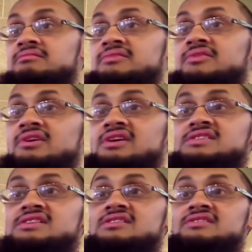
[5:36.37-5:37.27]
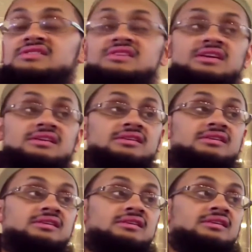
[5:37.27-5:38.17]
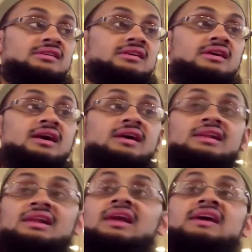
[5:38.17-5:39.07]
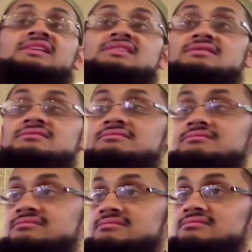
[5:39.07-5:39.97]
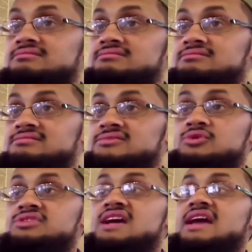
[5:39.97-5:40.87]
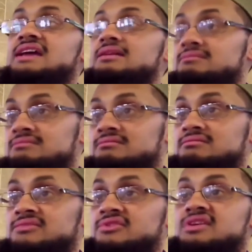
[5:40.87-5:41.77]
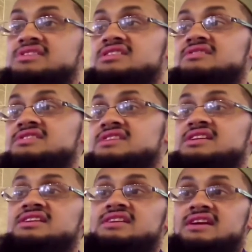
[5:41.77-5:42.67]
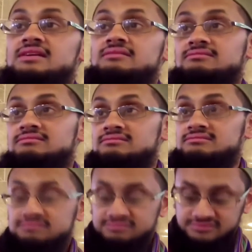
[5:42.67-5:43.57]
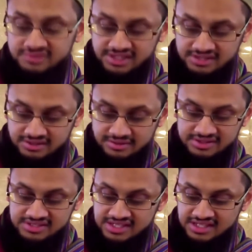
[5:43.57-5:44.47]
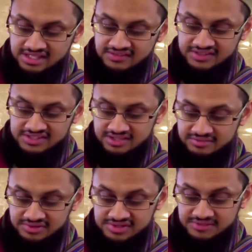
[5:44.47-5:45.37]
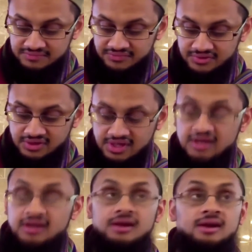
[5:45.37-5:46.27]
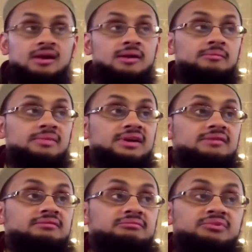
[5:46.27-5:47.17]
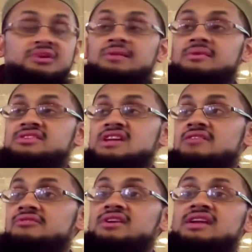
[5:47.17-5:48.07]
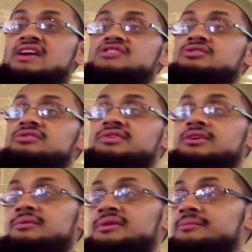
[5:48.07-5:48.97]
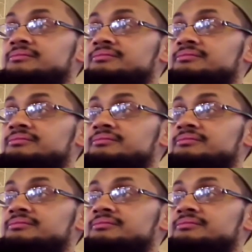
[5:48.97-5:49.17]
the rising of the sun, and light. Or day. The rising of the sun and day. Right? He'll give examples. Okay? But pretty much every natural phenomenon.